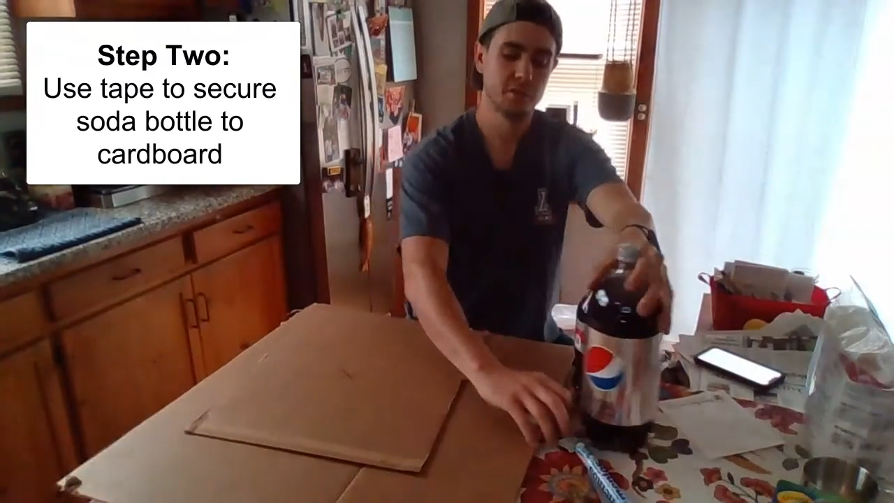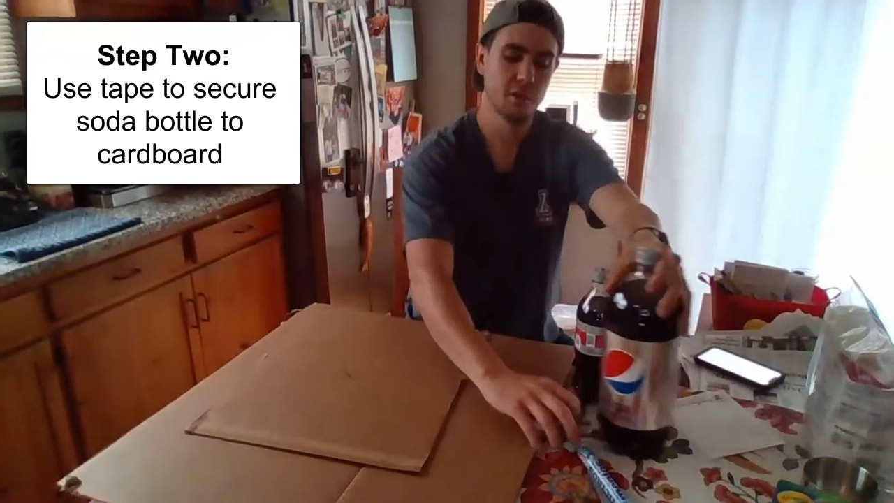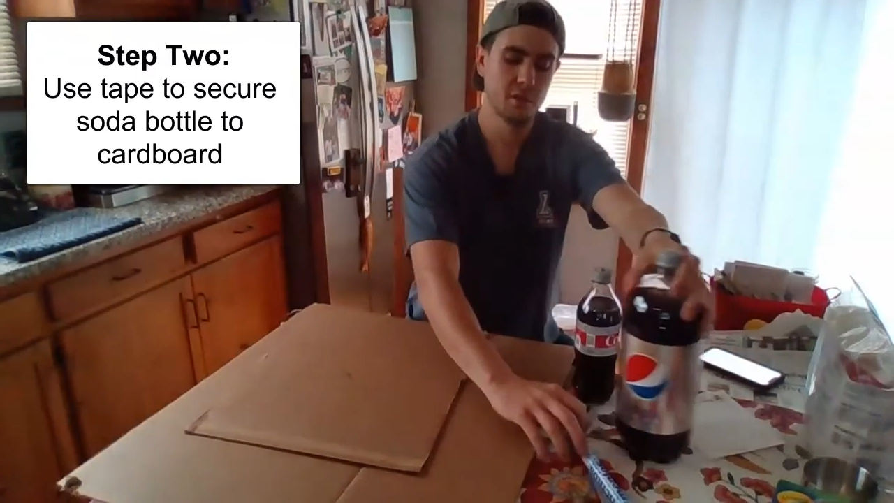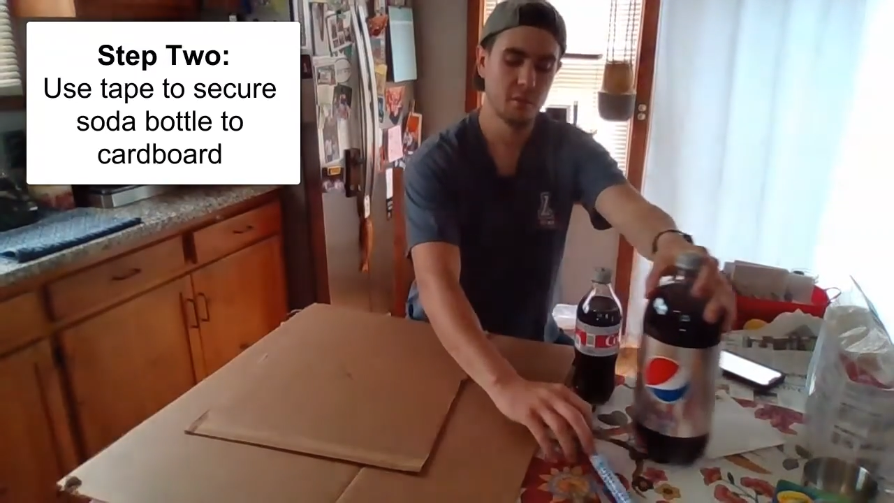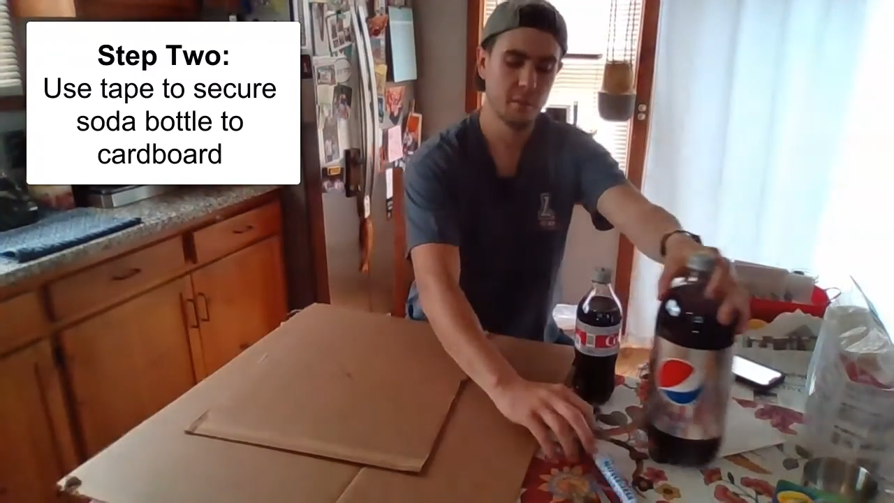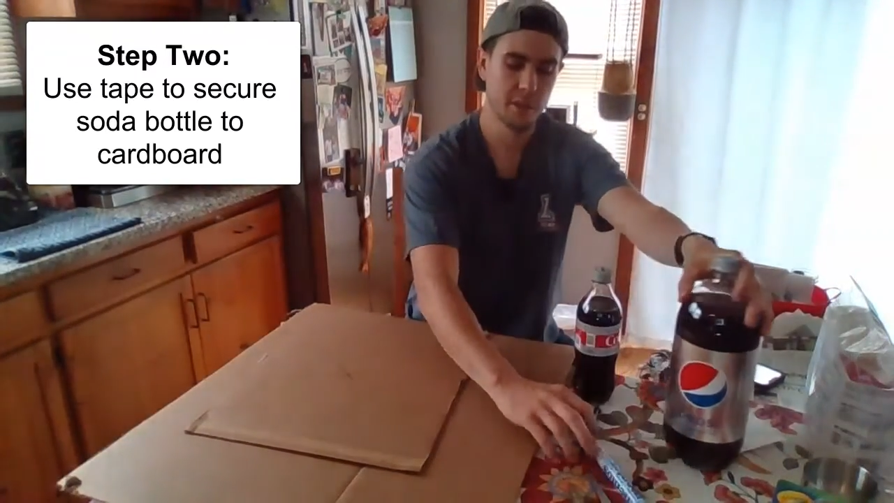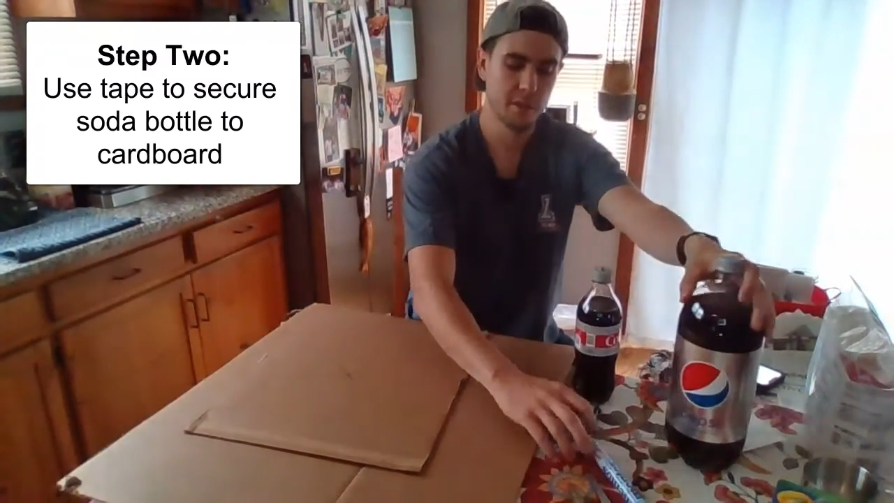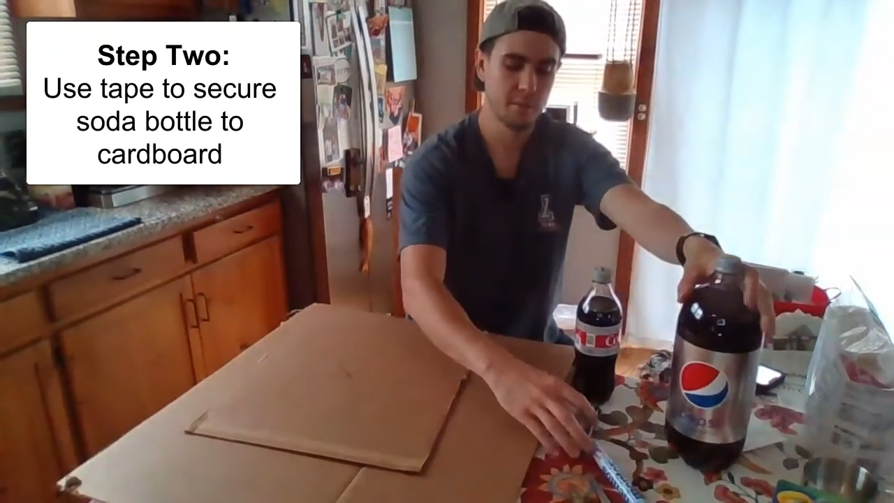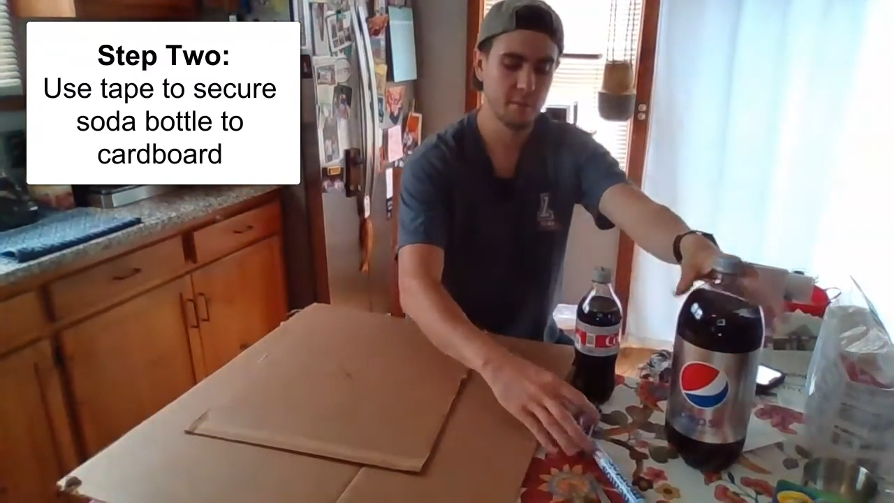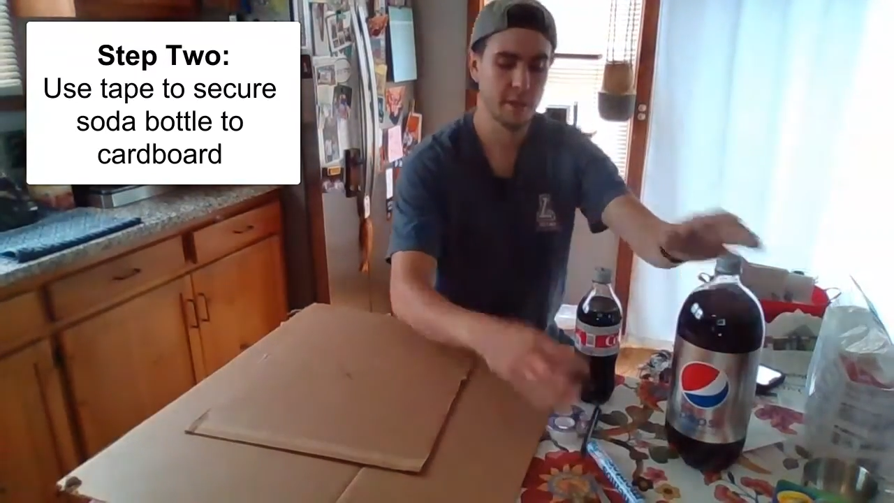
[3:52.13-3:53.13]
start
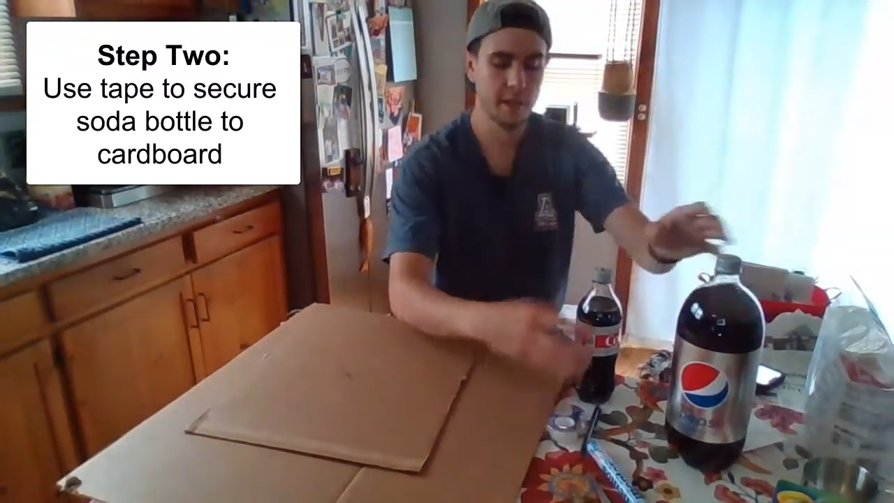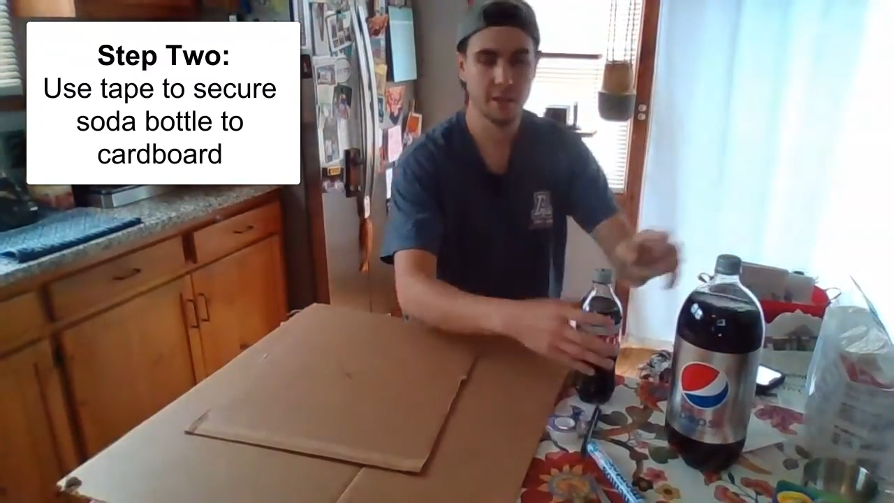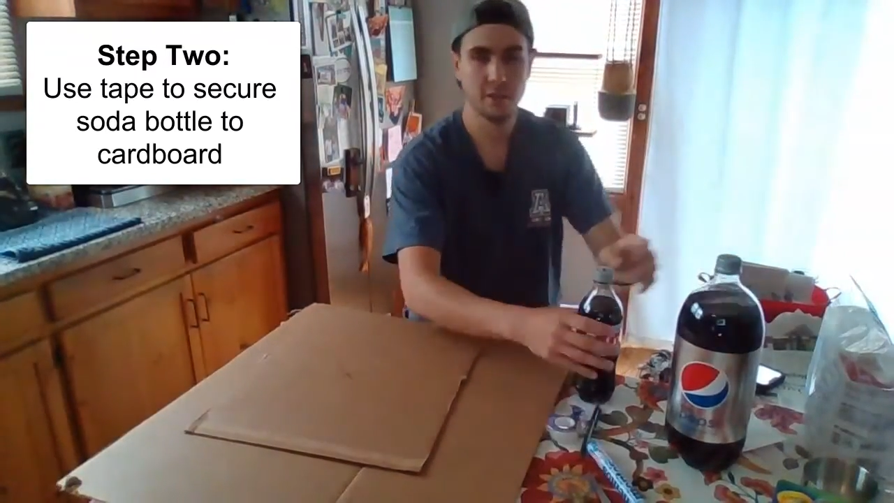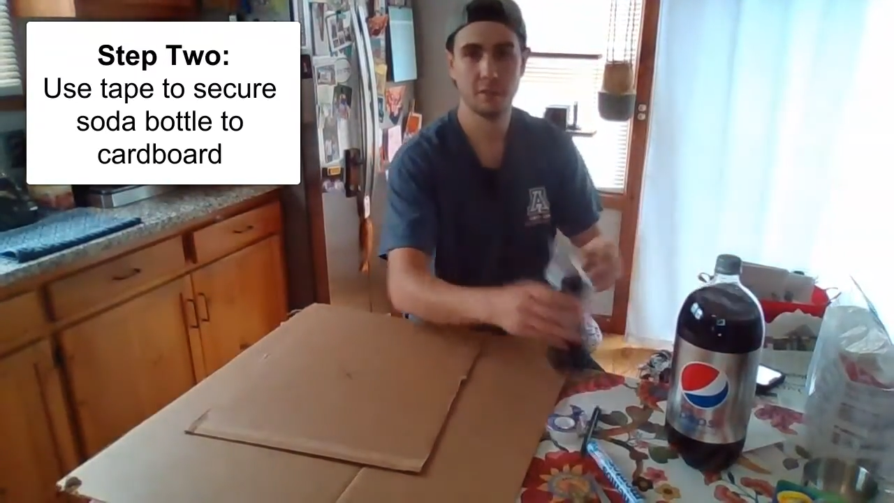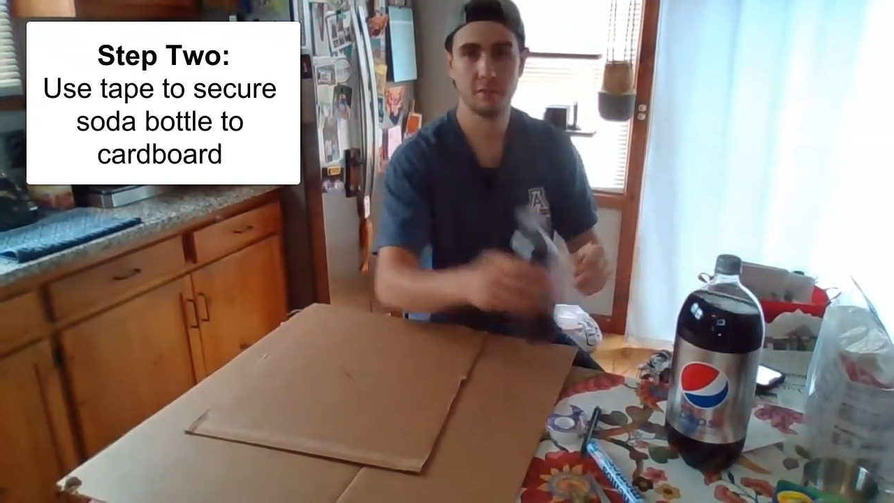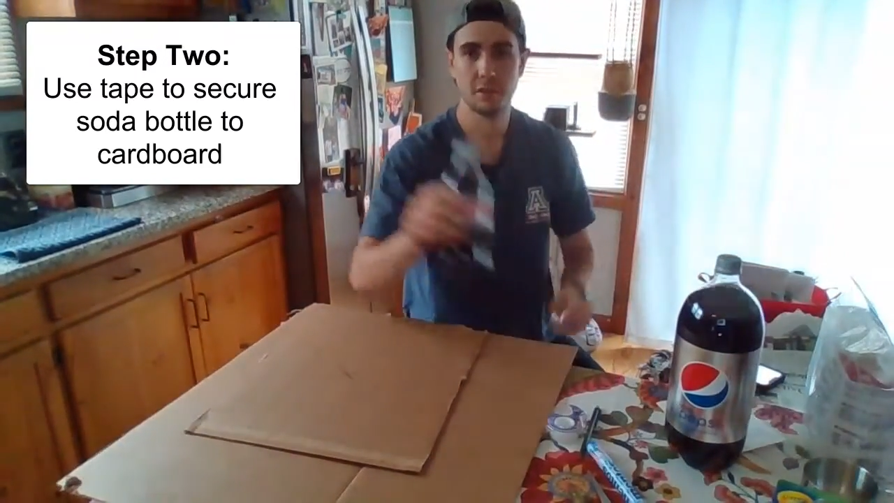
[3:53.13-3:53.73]
with my